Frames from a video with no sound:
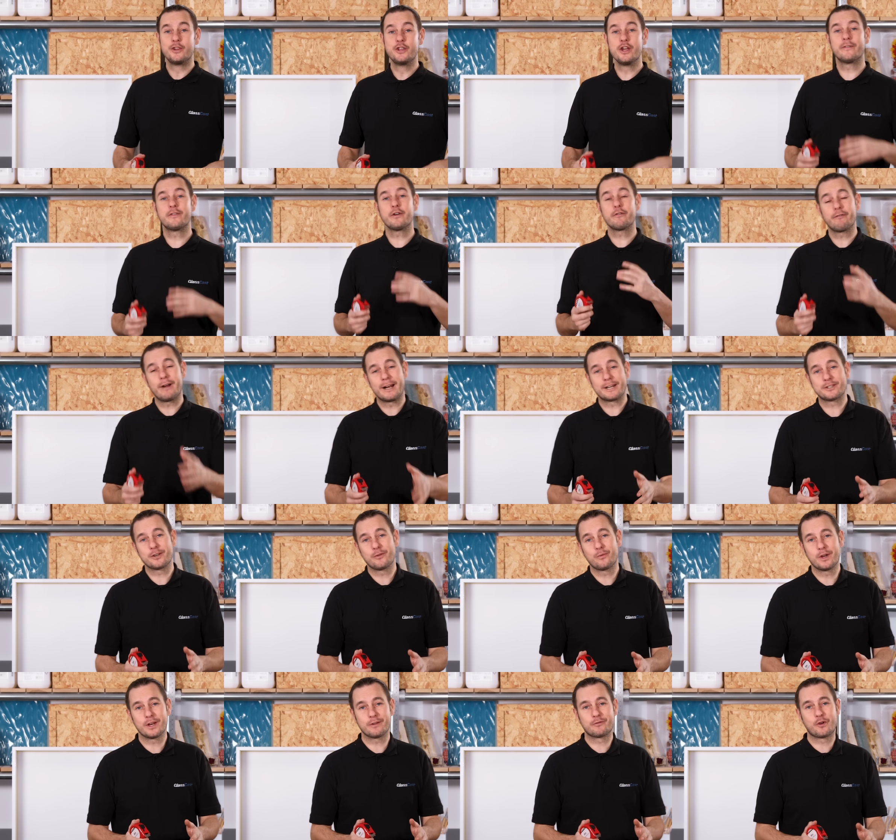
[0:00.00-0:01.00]
The other
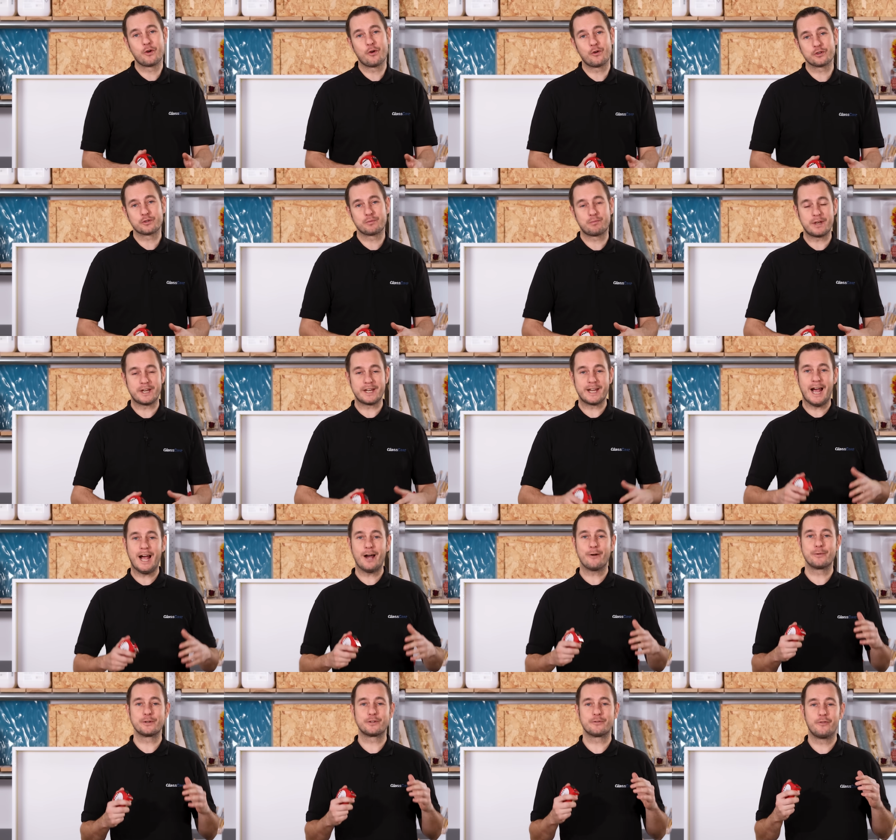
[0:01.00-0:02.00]
factor will of course be
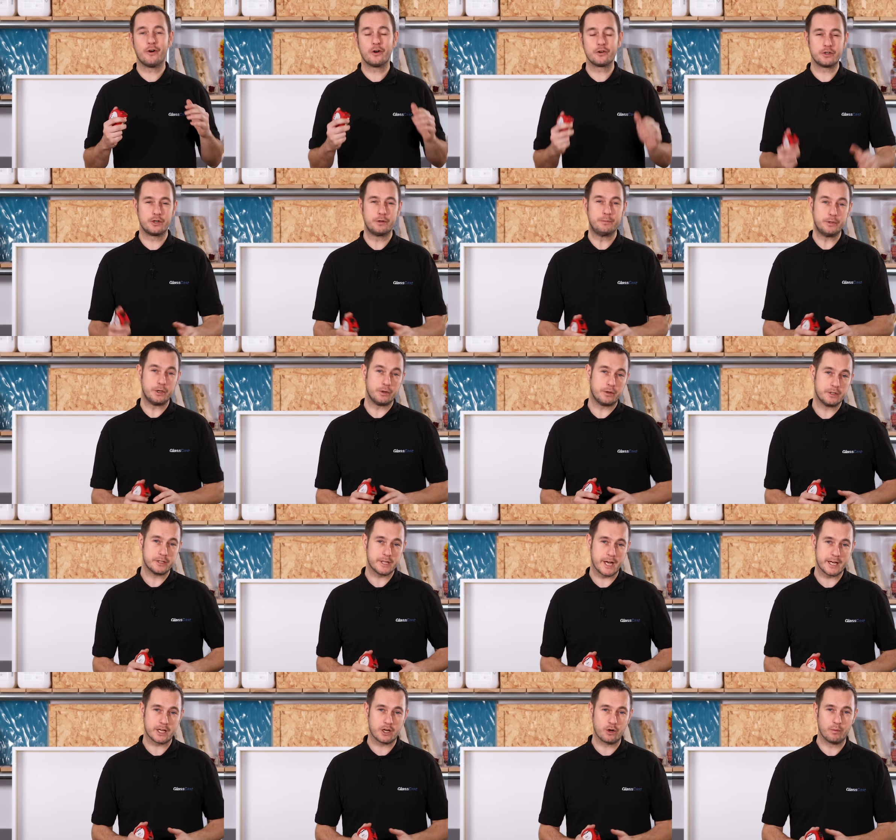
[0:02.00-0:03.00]
how much volume you can
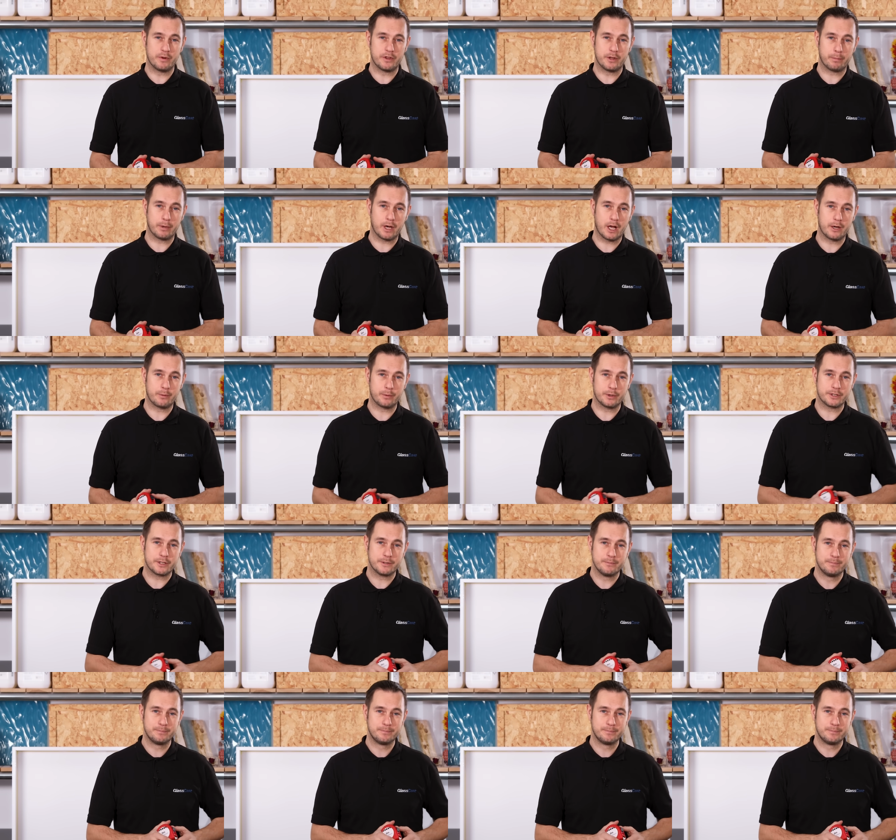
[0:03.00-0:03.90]
take up with the plywood.